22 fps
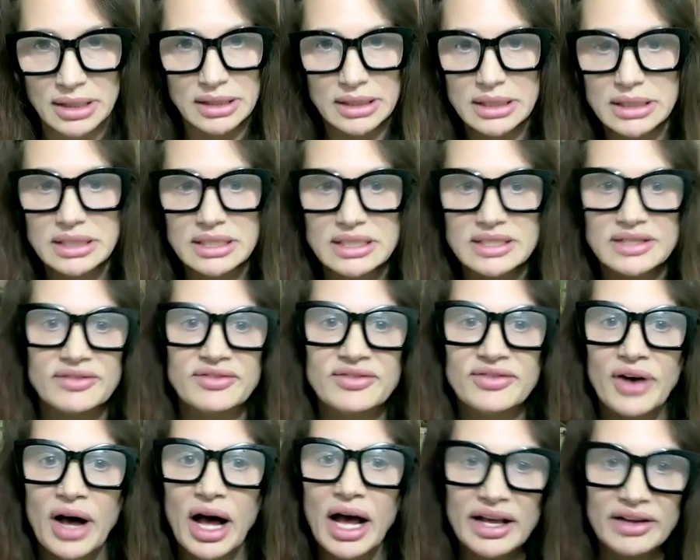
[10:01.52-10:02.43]
this
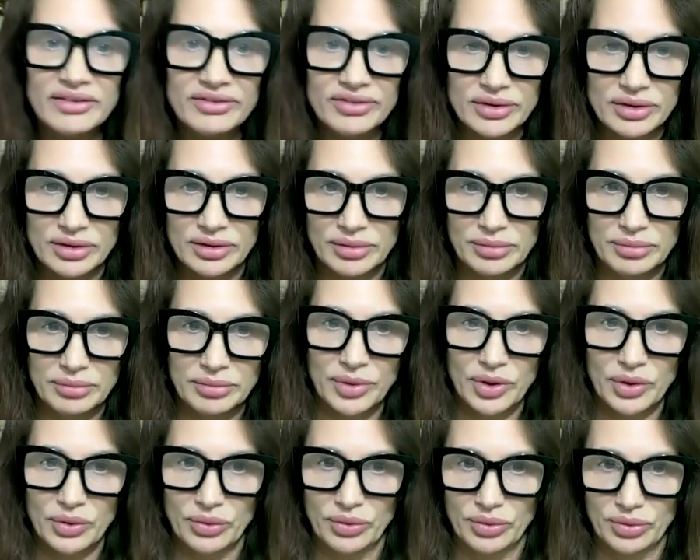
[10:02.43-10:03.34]
survival
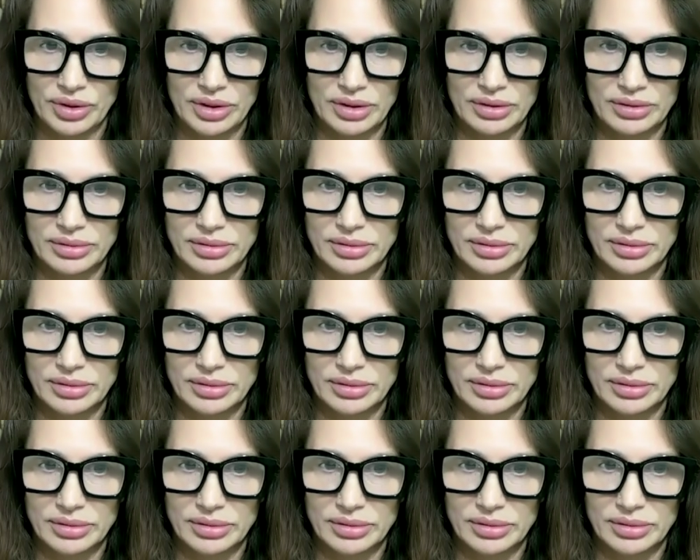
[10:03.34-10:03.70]
mode.